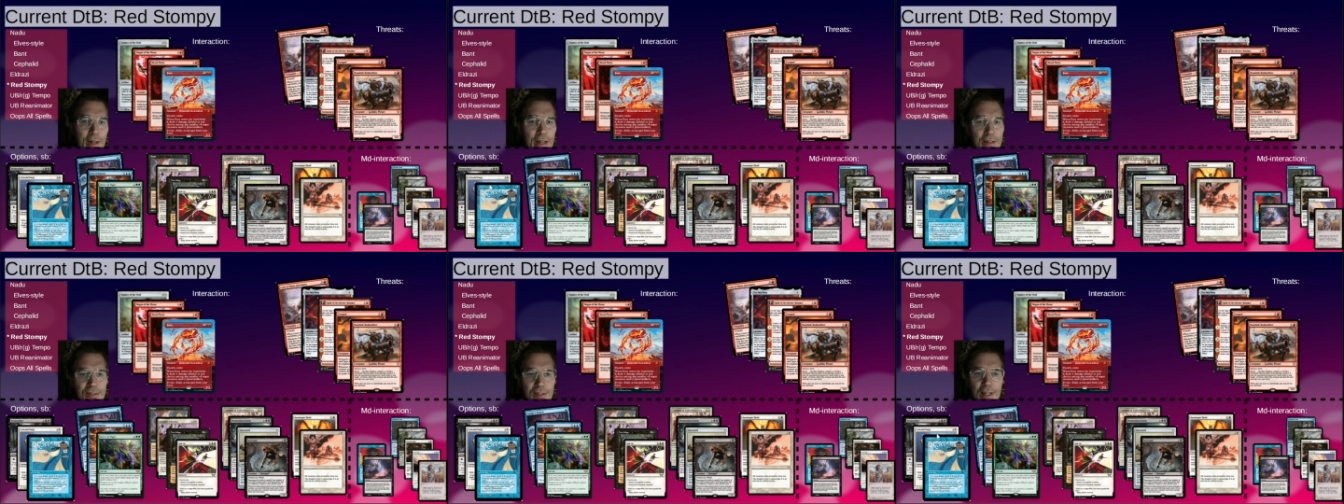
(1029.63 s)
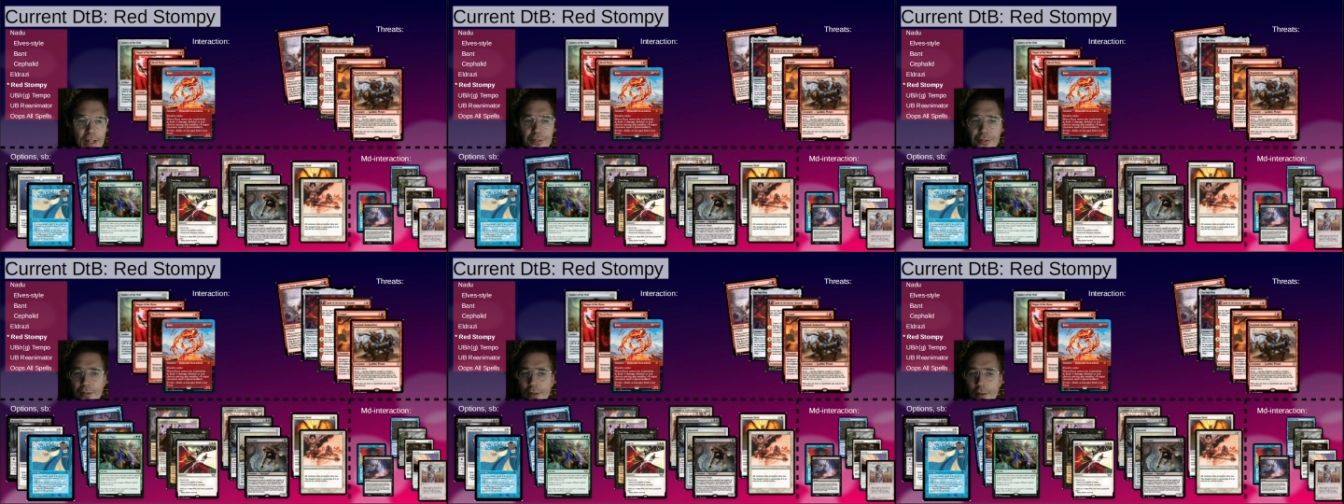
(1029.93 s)

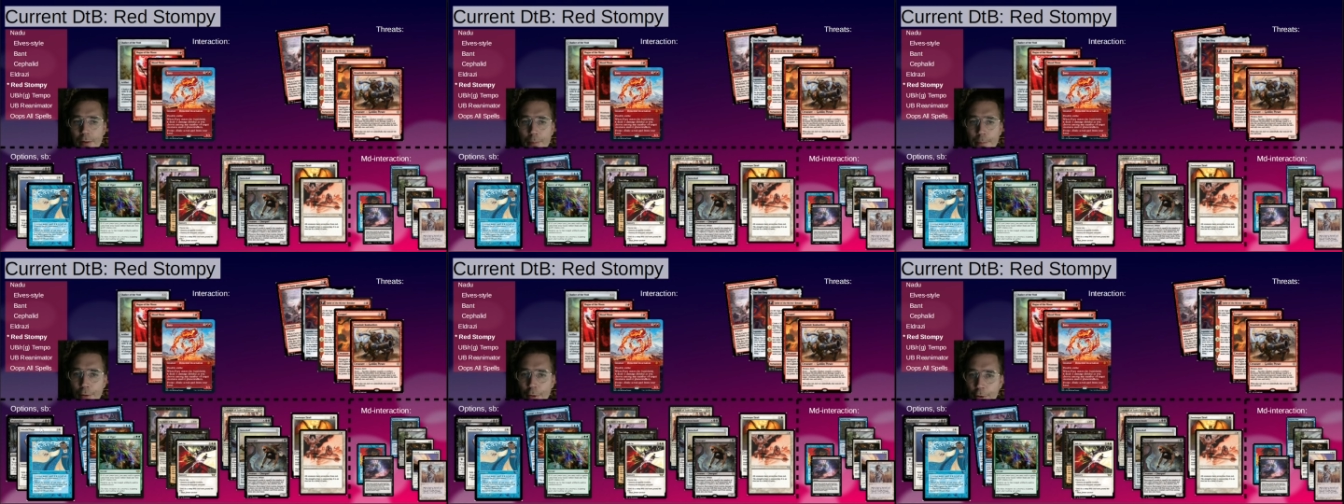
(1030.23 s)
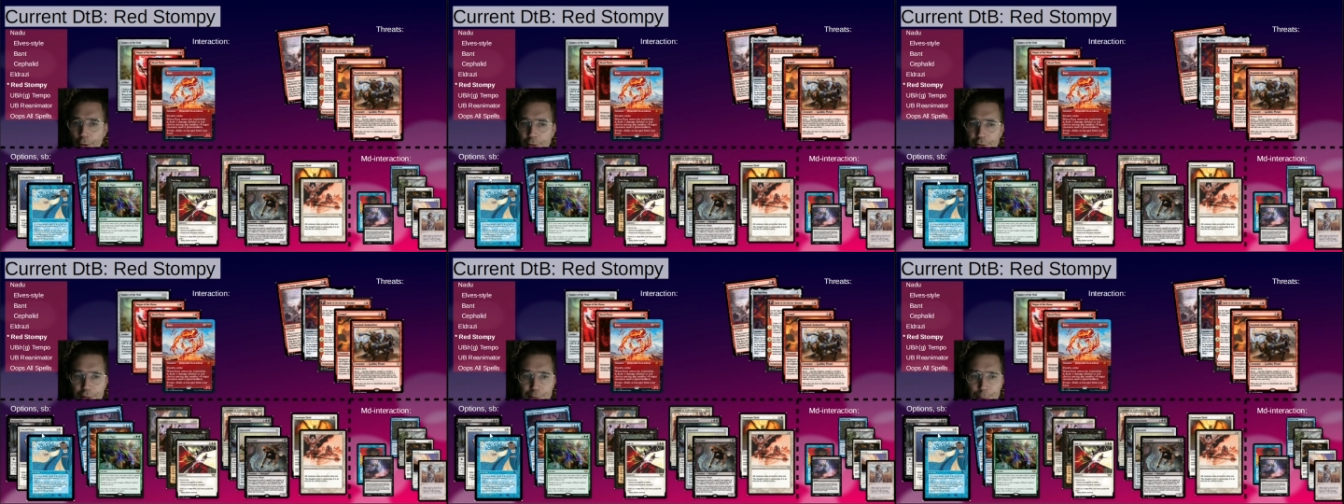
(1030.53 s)
Celestial
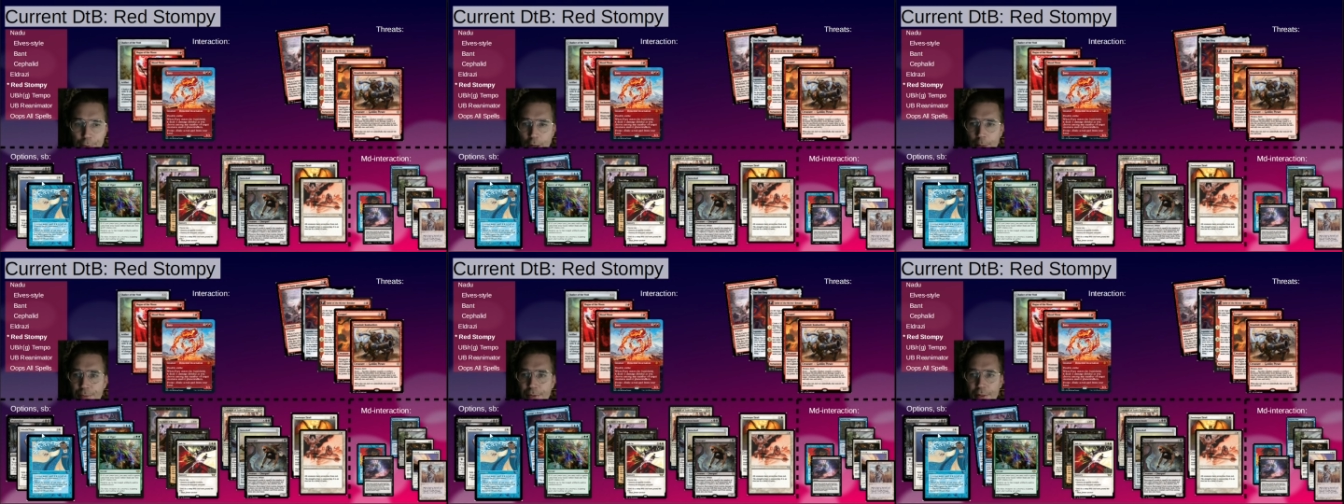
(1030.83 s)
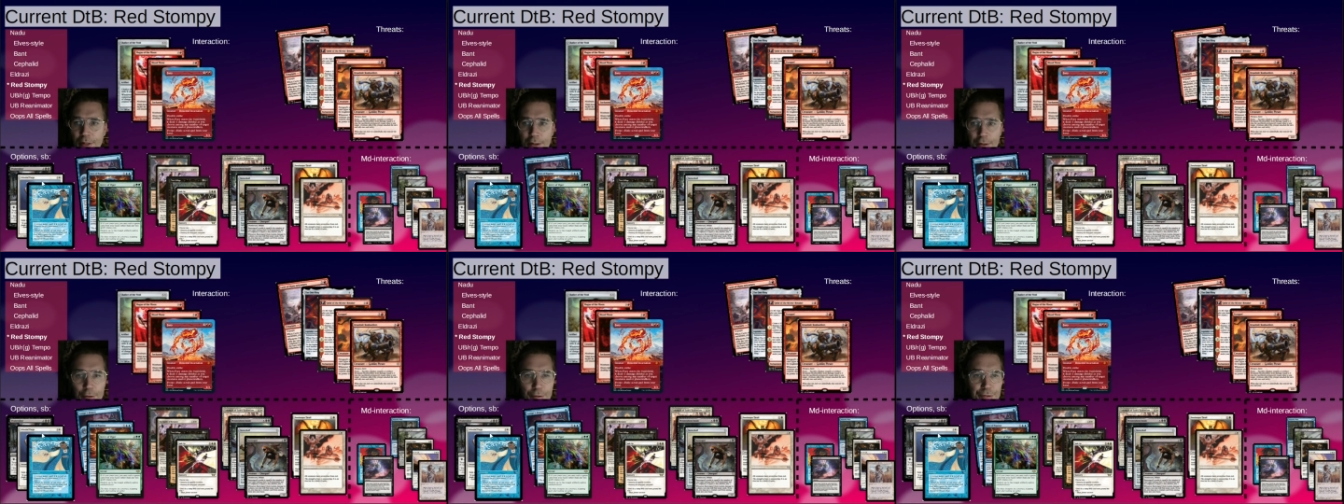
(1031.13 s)
Purge is perhaps
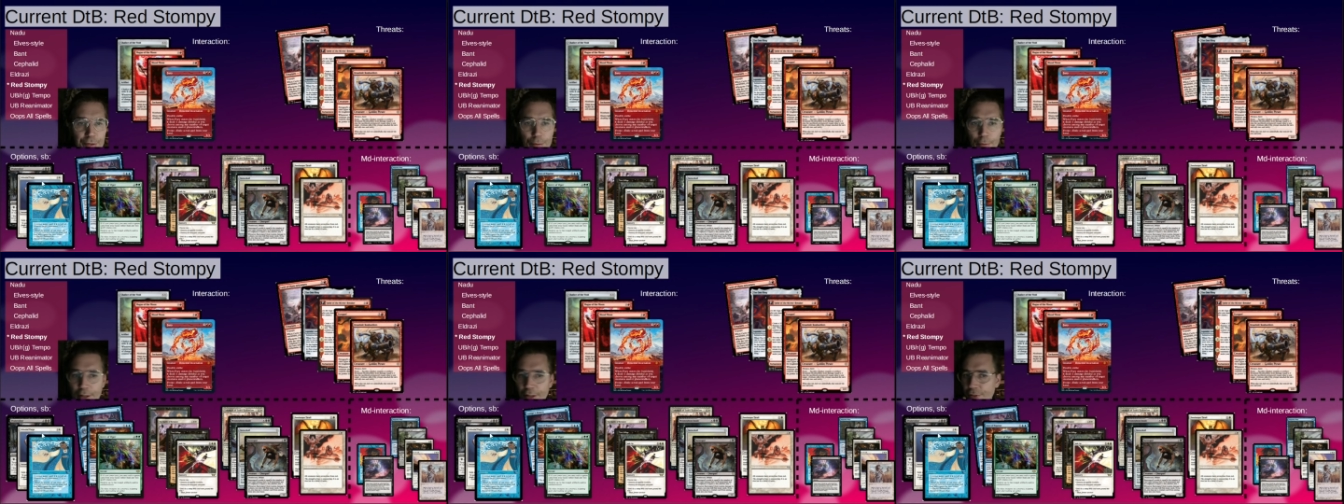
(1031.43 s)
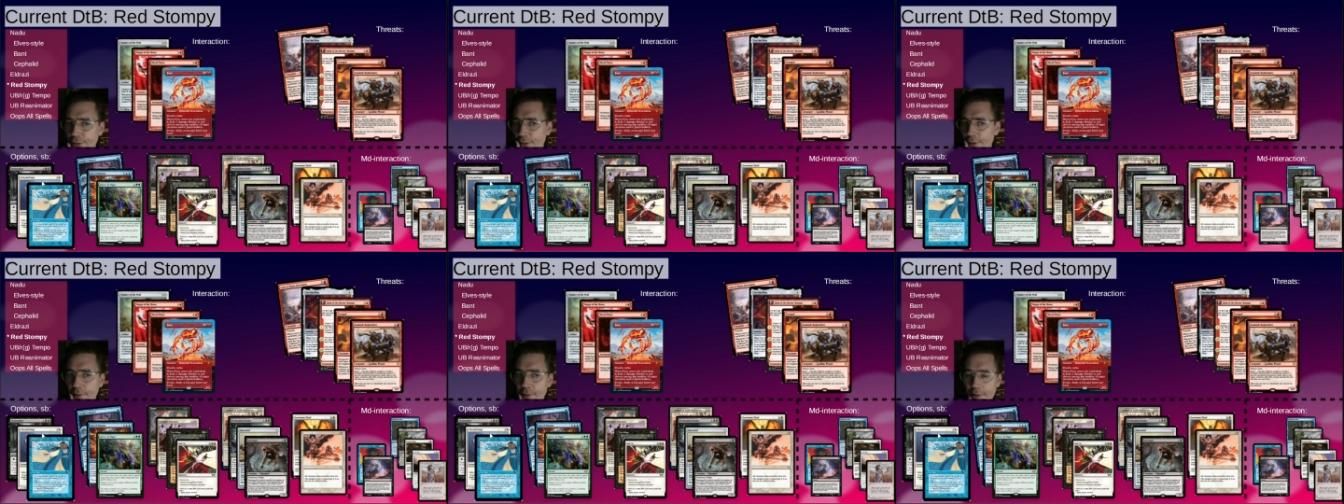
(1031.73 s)
another
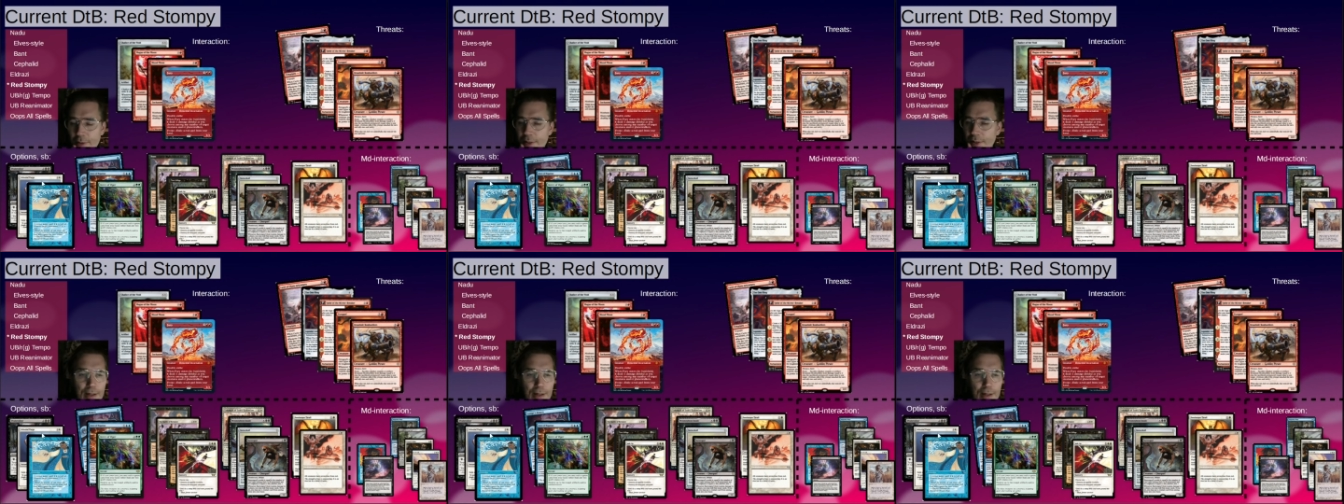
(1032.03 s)
consideration.